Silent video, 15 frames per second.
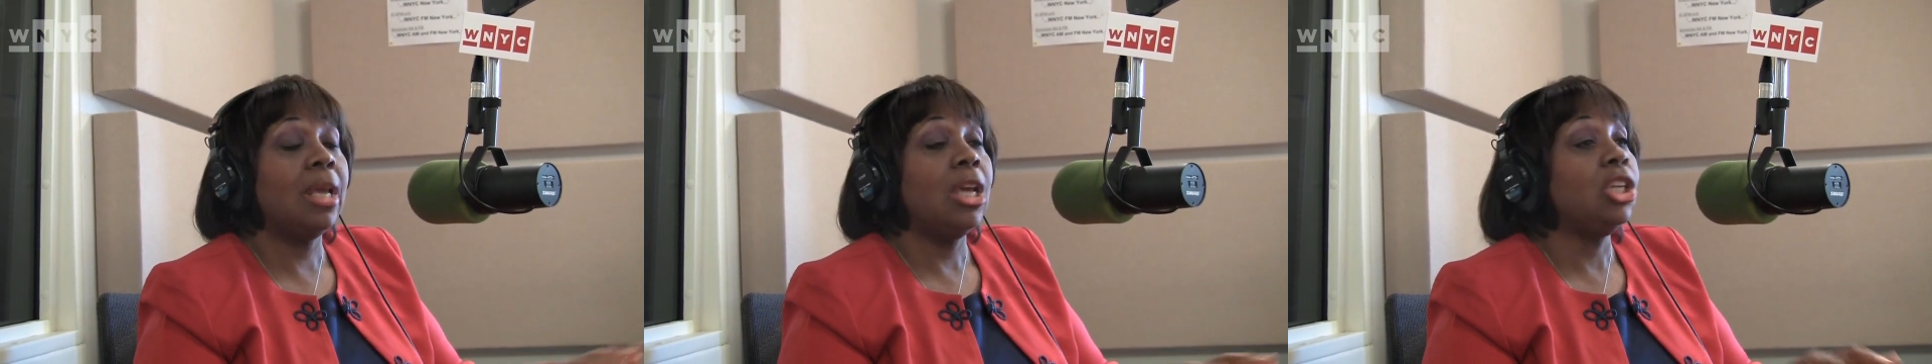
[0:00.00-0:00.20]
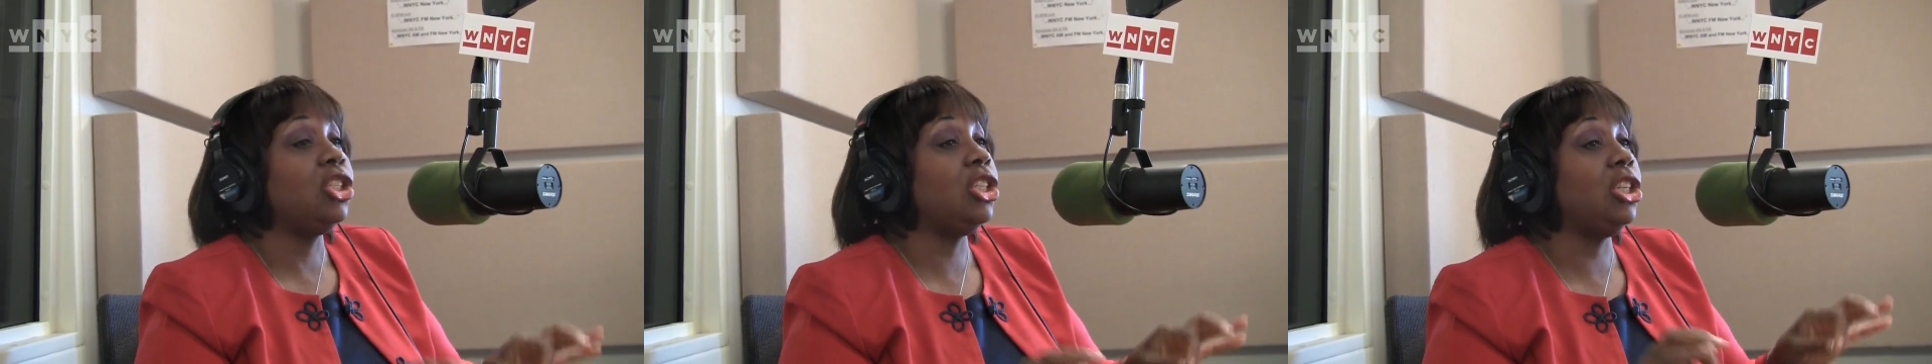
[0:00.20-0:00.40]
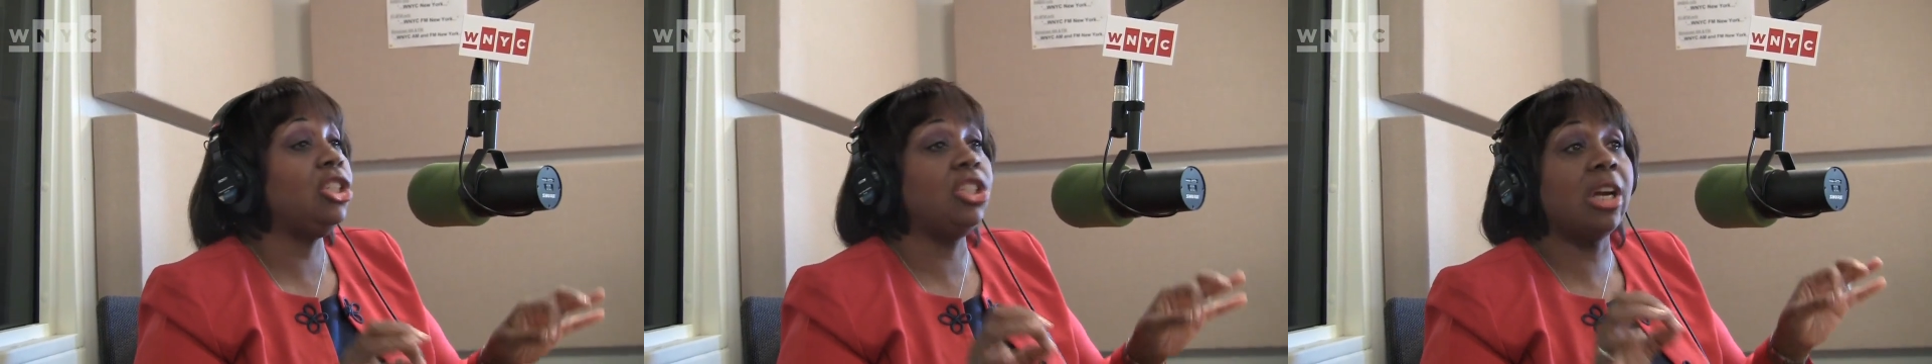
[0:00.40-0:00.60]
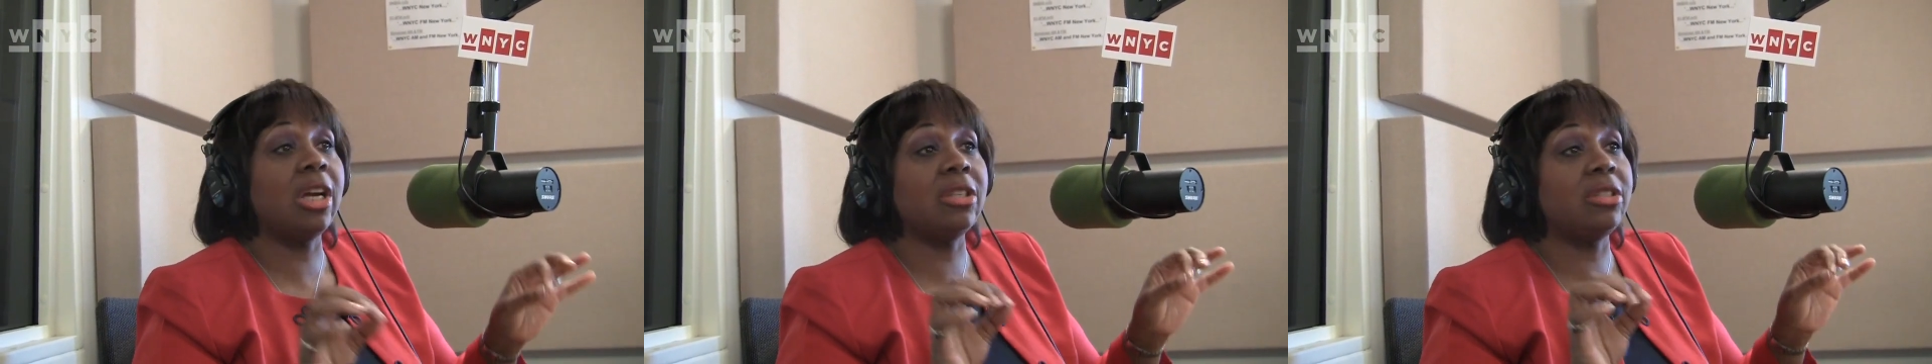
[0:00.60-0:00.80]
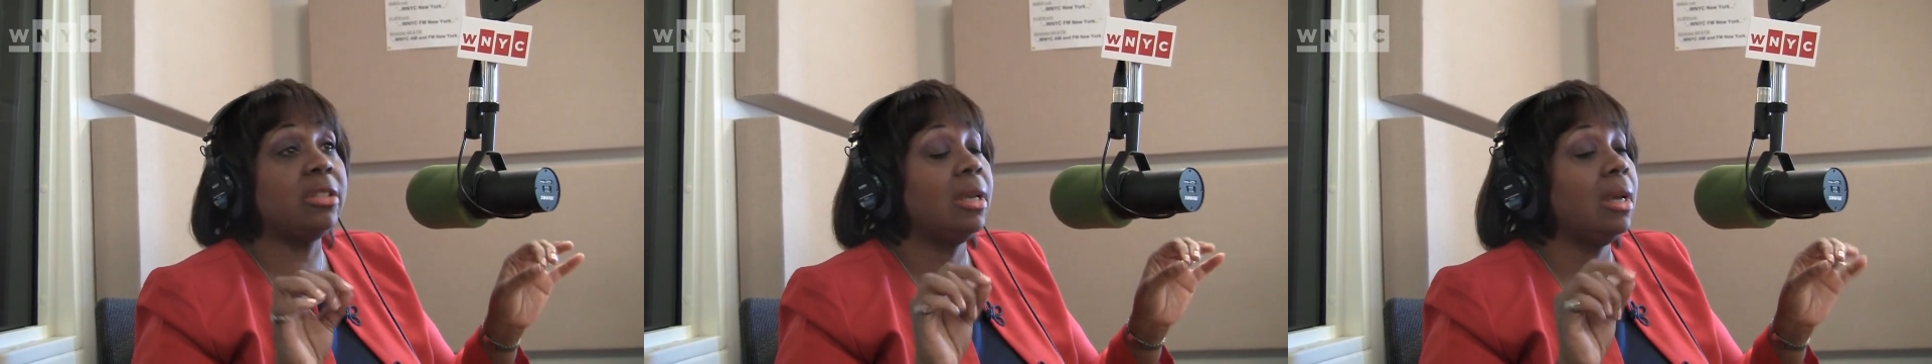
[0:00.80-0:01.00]
She
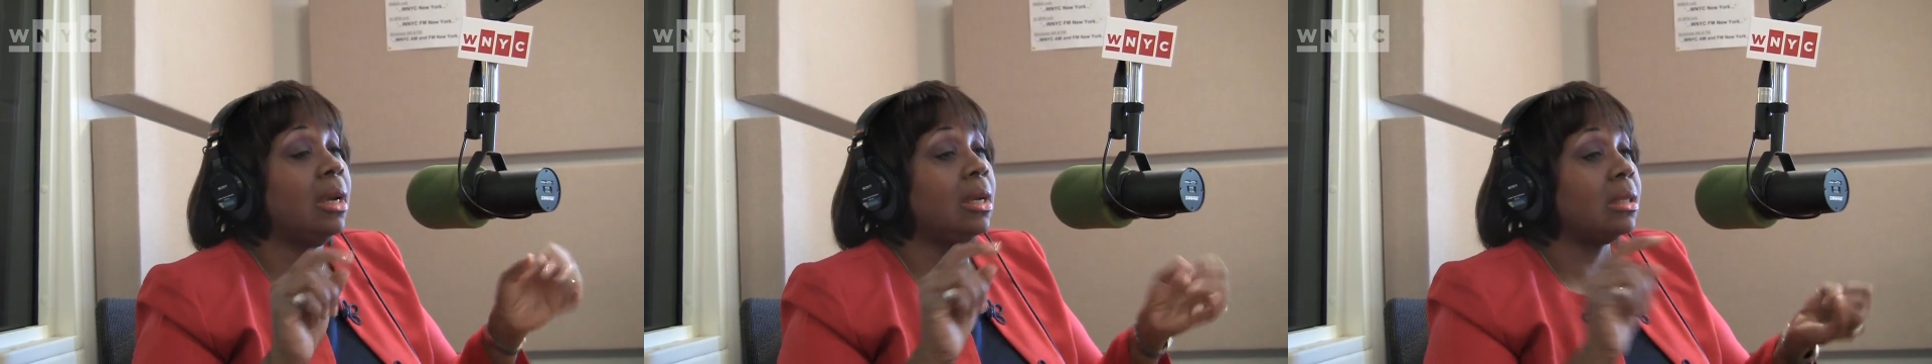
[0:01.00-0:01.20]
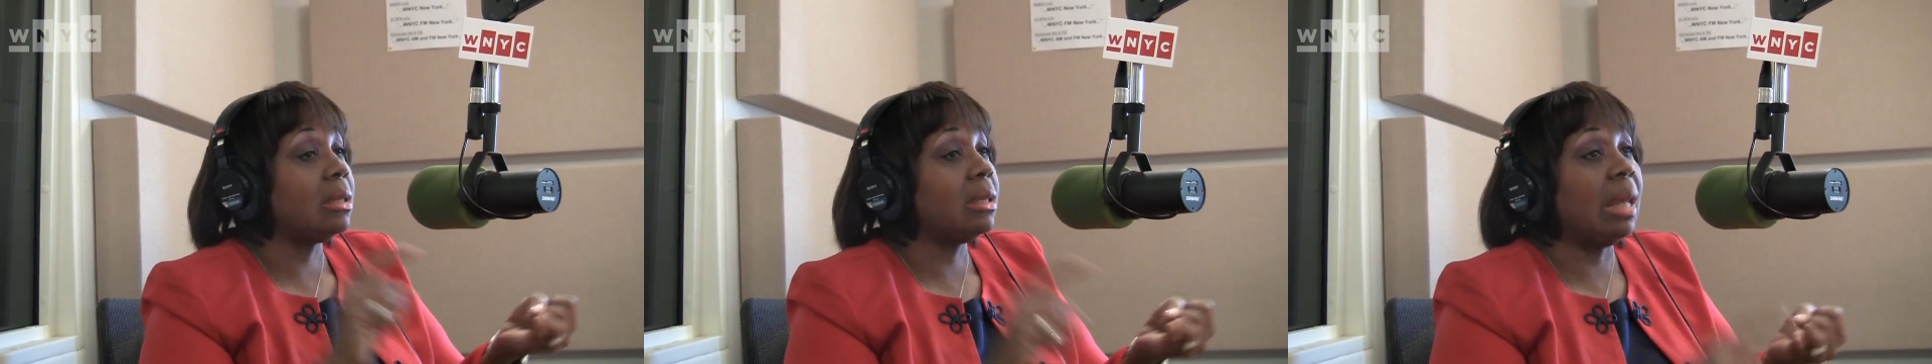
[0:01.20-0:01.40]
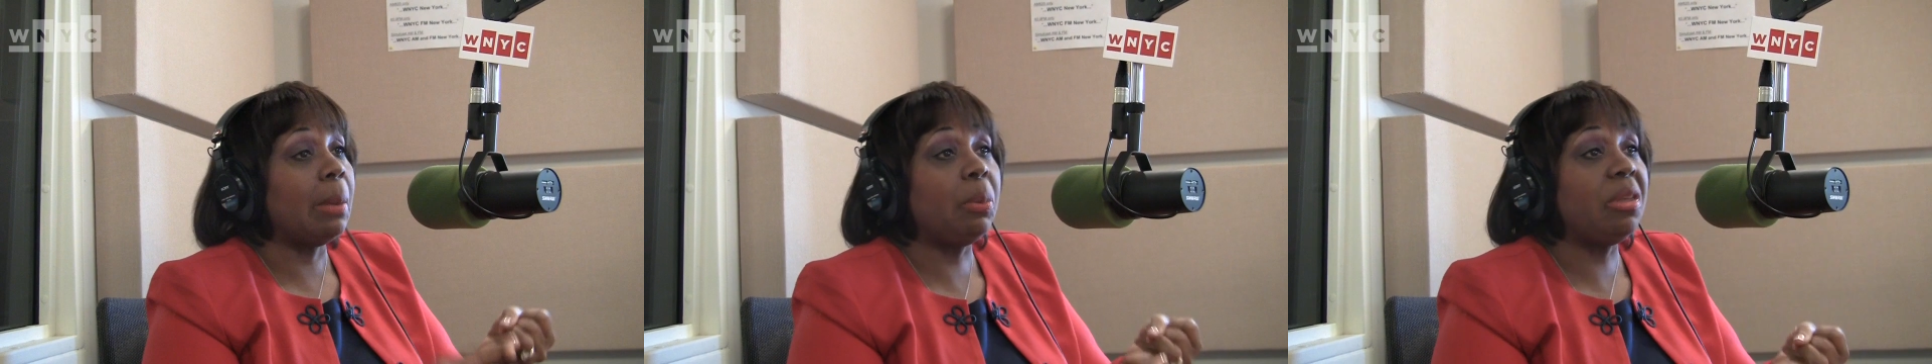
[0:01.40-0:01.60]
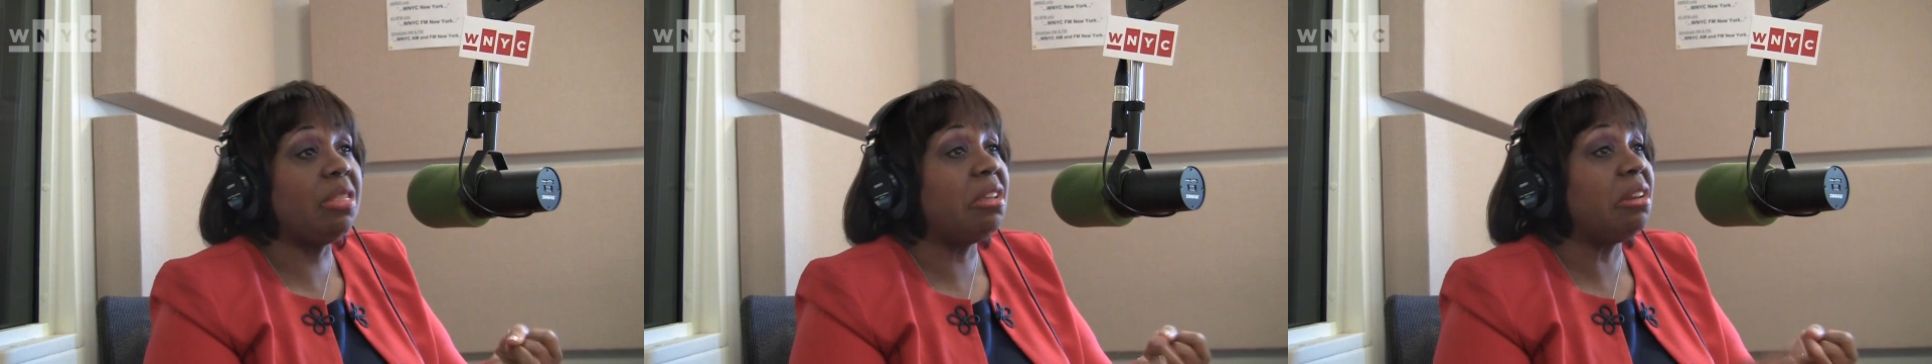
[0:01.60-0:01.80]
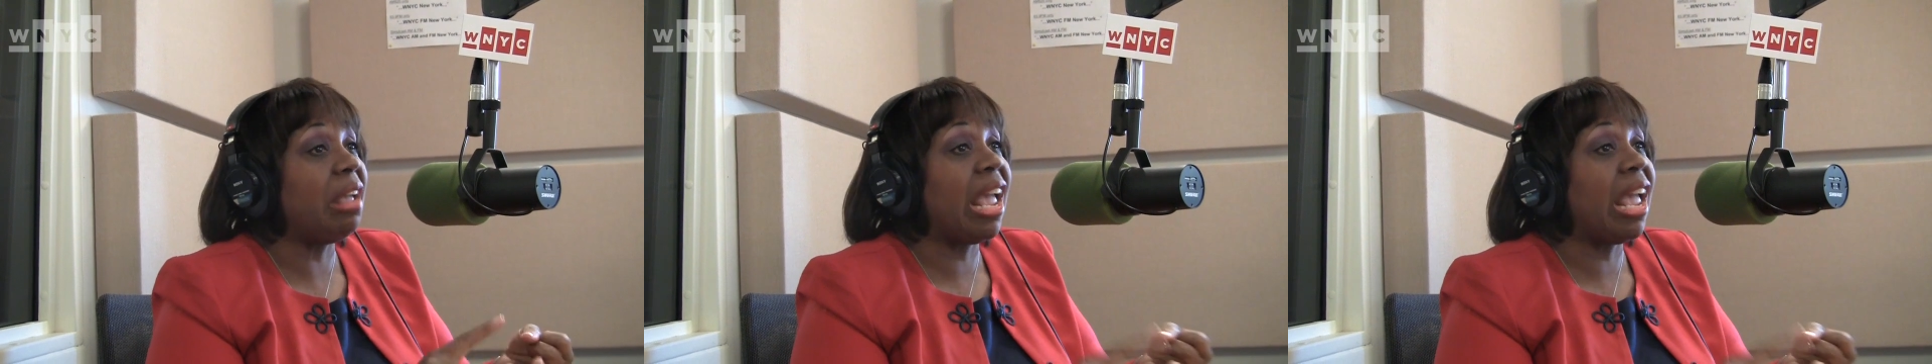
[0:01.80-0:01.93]
just slept with it,